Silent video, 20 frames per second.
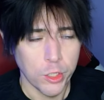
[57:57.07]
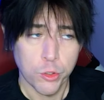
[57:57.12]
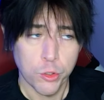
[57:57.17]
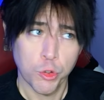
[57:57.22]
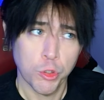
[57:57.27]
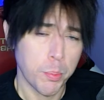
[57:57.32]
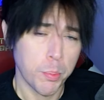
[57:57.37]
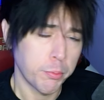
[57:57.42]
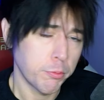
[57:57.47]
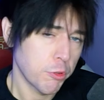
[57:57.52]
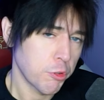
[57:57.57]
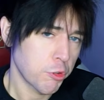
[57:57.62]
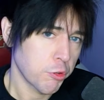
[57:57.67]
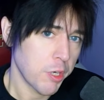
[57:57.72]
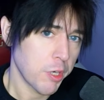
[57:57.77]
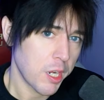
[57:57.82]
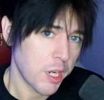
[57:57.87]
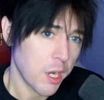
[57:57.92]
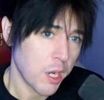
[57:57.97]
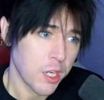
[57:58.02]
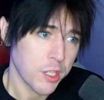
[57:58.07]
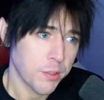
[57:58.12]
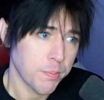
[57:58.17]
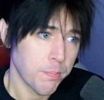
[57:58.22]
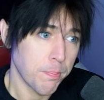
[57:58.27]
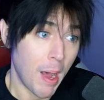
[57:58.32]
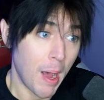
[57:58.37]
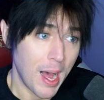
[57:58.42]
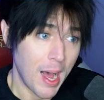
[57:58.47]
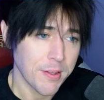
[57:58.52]
triple retreat cost
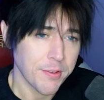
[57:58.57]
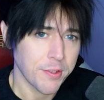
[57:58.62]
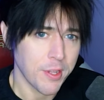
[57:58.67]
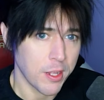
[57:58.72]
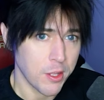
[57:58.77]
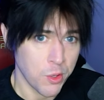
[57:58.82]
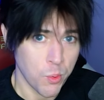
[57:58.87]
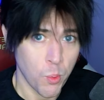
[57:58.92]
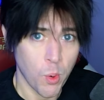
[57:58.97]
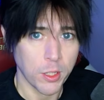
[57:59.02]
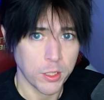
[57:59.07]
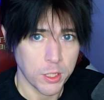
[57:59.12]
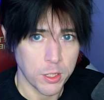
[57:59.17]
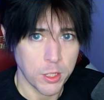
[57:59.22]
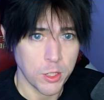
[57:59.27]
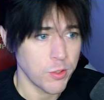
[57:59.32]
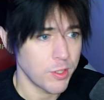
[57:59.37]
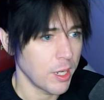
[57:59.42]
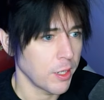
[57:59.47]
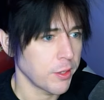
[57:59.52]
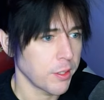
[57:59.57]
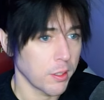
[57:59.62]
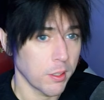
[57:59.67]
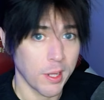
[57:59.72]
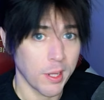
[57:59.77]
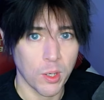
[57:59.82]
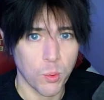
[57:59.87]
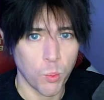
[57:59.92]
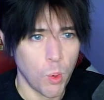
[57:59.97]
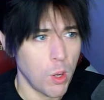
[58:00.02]
mons that you want to use out there,
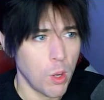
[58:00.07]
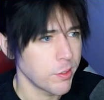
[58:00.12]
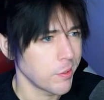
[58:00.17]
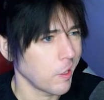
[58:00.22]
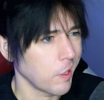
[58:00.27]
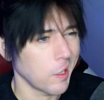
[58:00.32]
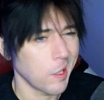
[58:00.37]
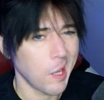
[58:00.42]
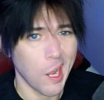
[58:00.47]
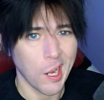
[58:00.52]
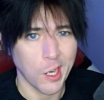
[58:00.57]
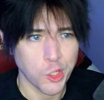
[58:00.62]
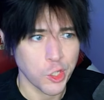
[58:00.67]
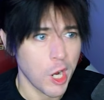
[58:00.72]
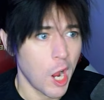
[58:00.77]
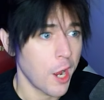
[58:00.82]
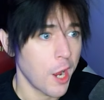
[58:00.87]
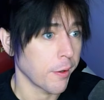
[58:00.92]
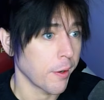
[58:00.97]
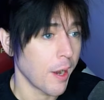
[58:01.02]
like walls like Kangaskhan or